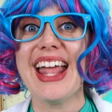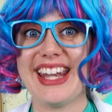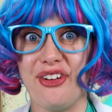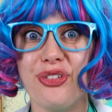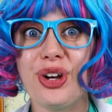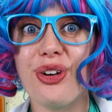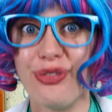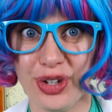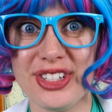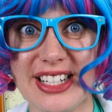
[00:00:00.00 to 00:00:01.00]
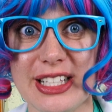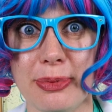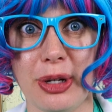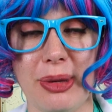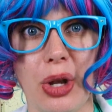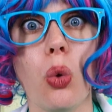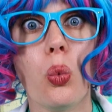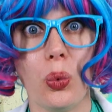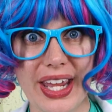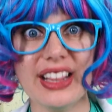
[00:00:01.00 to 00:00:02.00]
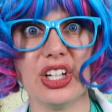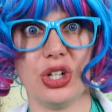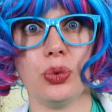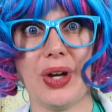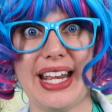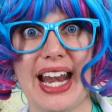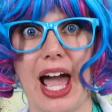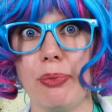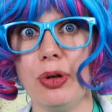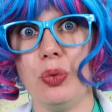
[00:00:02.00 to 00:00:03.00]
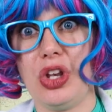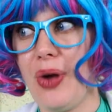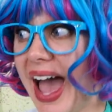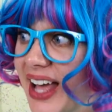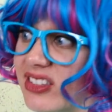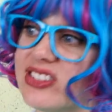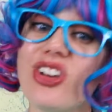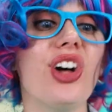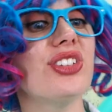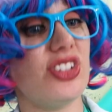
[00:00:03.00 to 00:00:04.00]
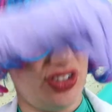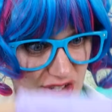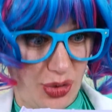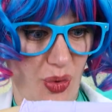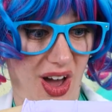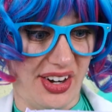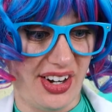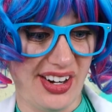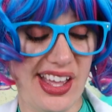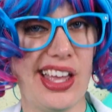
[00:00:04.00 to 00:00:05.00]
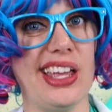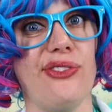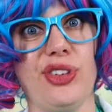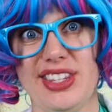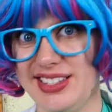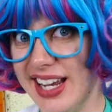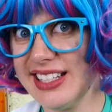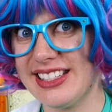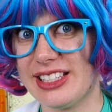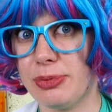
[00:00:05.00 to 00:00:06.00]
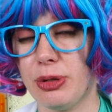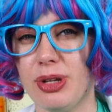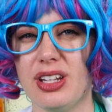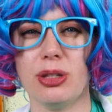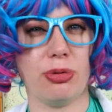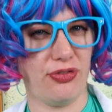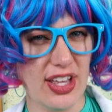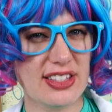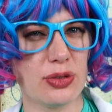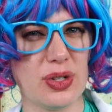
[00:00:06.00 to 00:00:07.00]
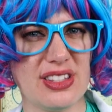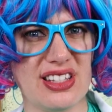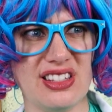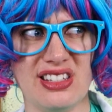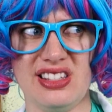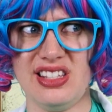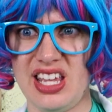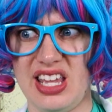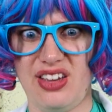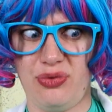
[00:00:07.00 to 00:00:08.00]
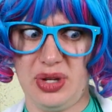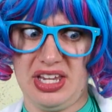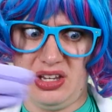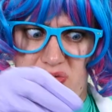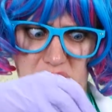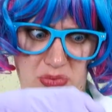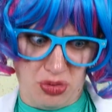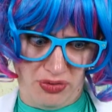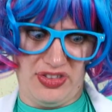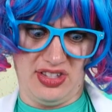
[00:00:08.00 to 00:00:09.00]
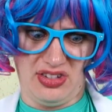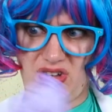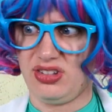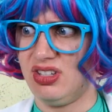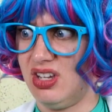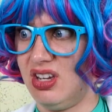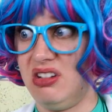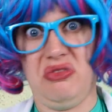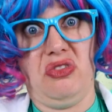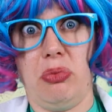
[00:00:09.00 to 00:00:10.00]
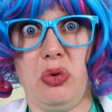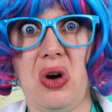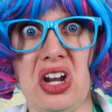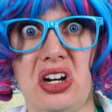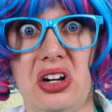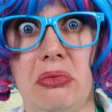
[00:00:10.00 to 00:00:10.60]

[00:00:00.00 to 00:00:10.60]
Now, for our first experiment, we learned what can happen when you add salt to water. For this next experiment, the professor wants us to see if we can remove the salt from the water.